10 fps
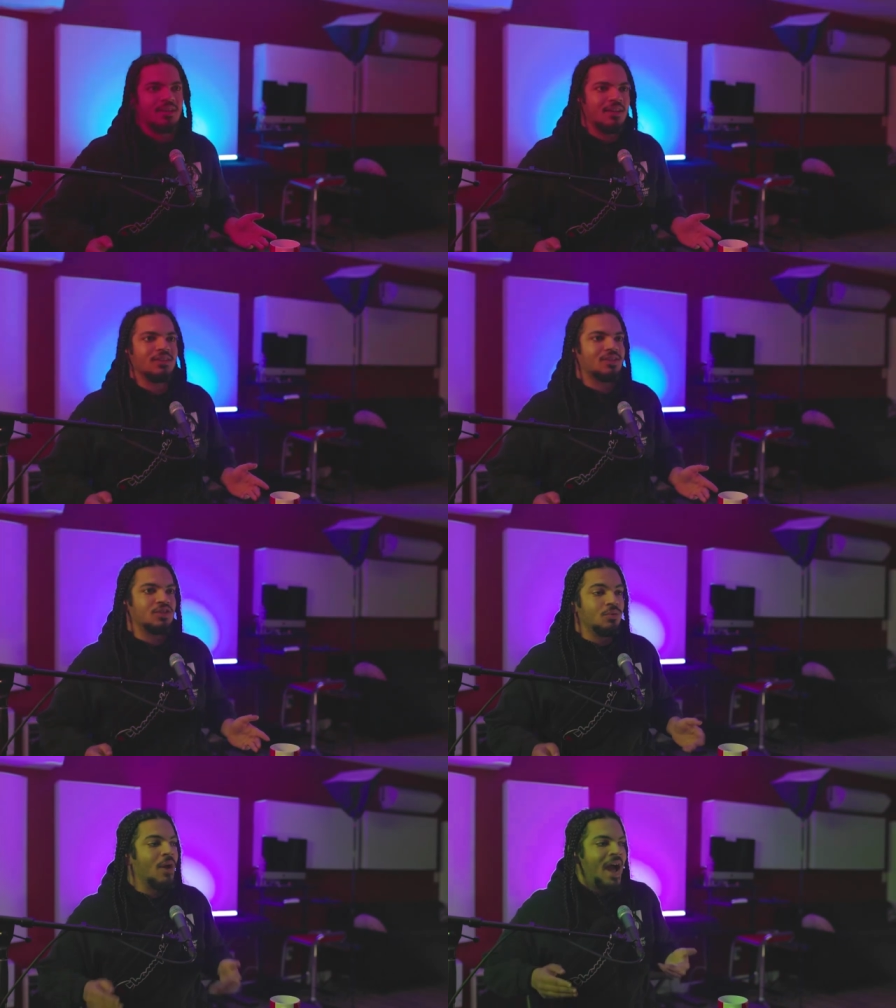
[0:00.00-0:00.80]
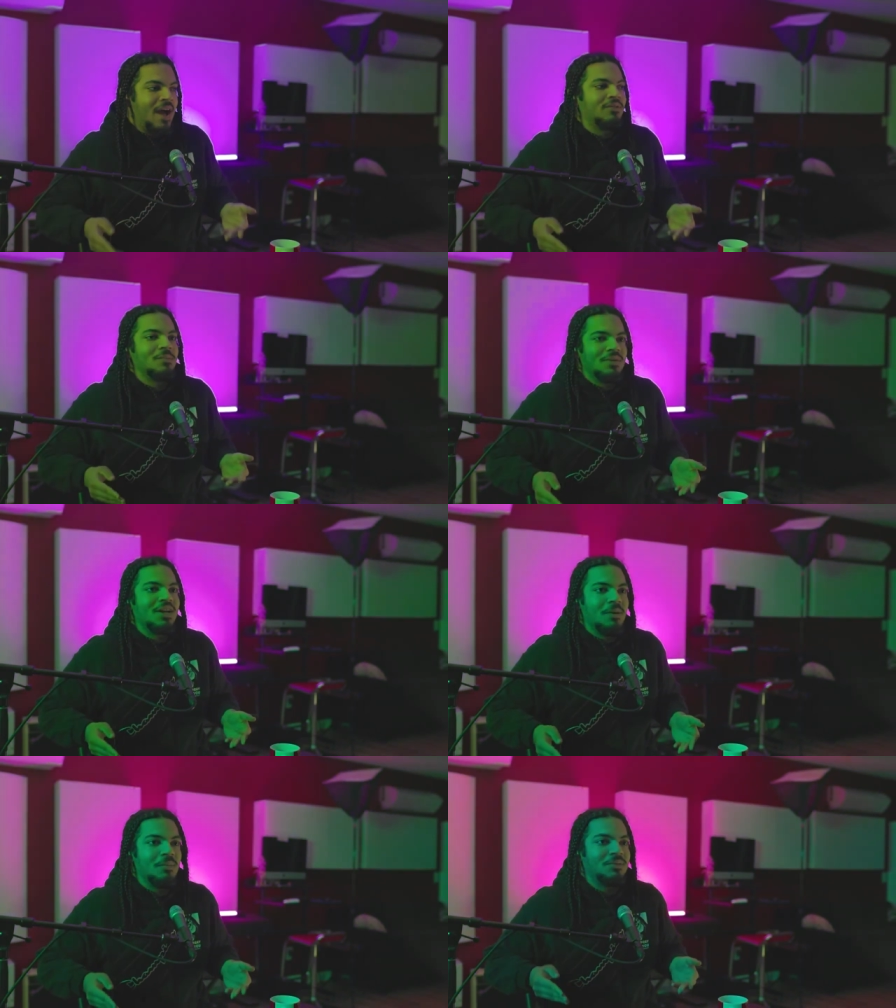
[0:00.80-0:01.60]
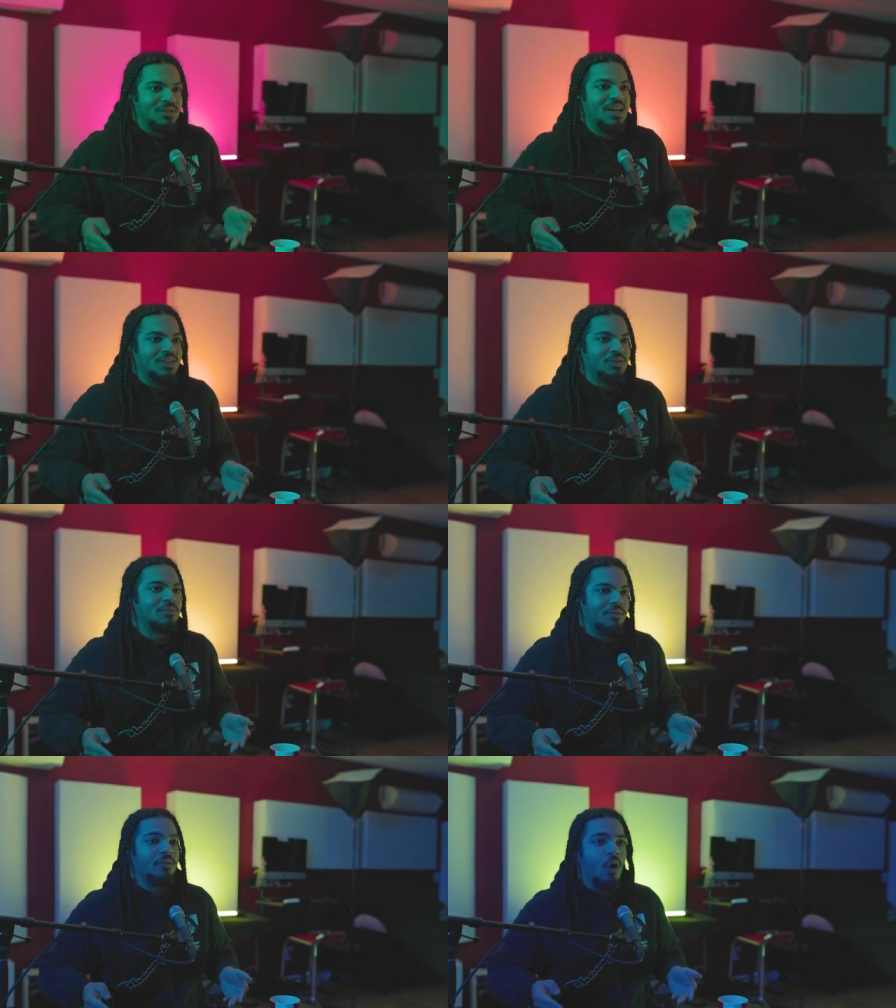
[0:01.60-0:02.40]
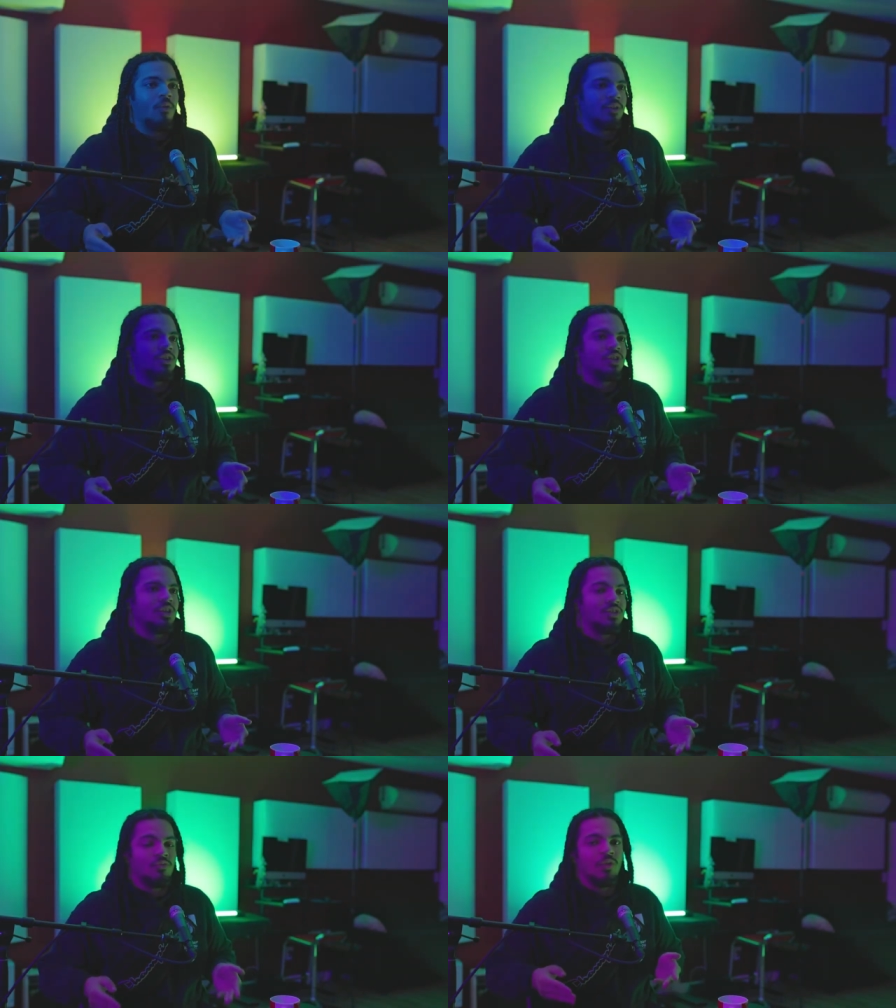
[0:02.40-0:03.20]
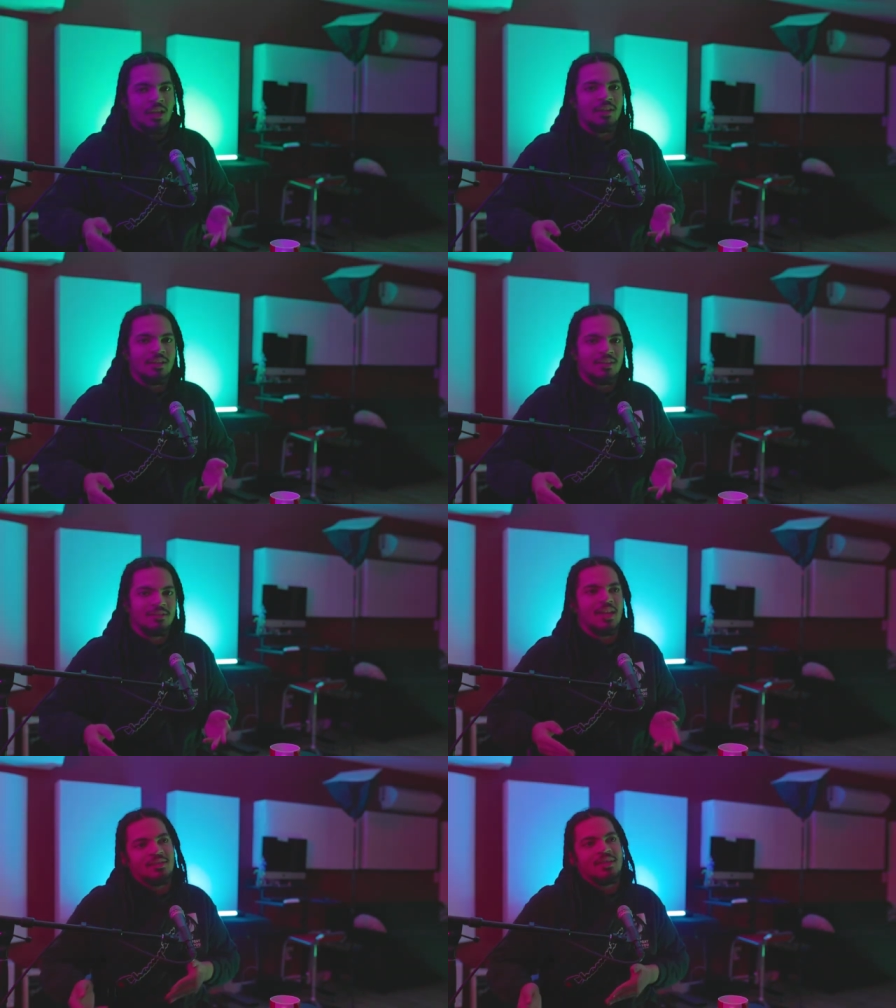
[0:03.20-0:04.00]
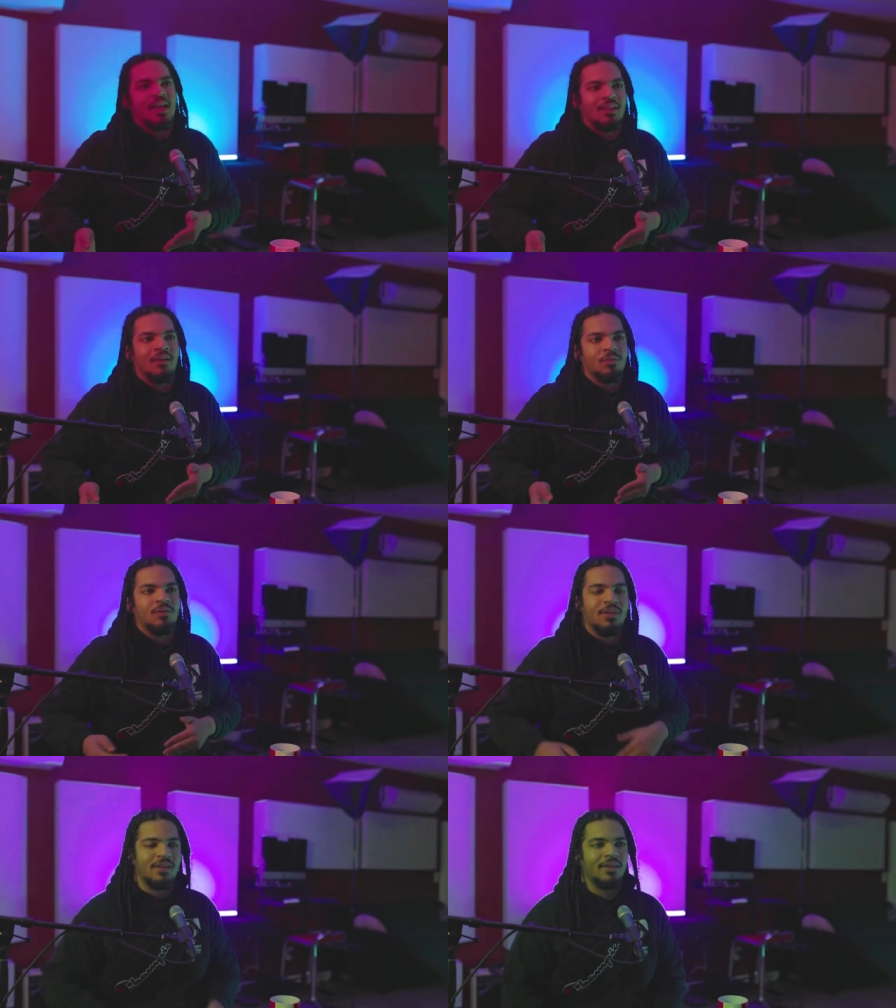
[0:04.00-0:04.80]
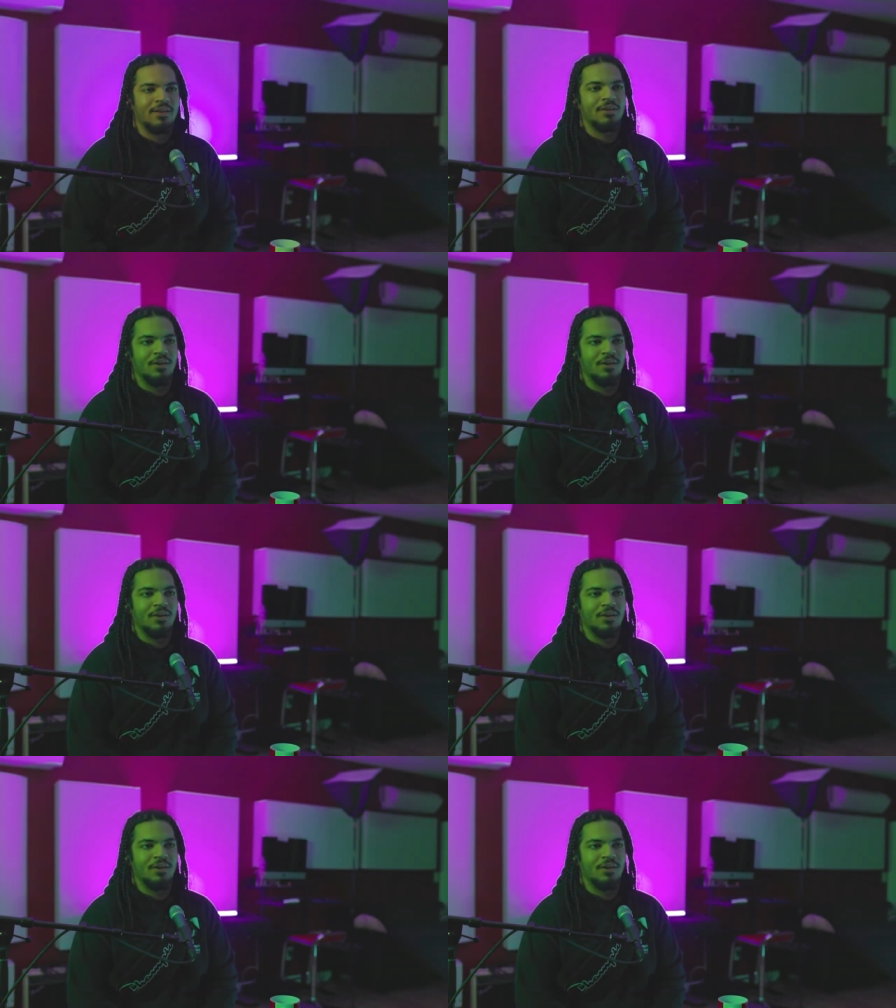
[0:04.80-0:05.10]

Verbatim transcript: It's because you have sure, to become obsessive over the shit to really take it to that level. Okay, you know.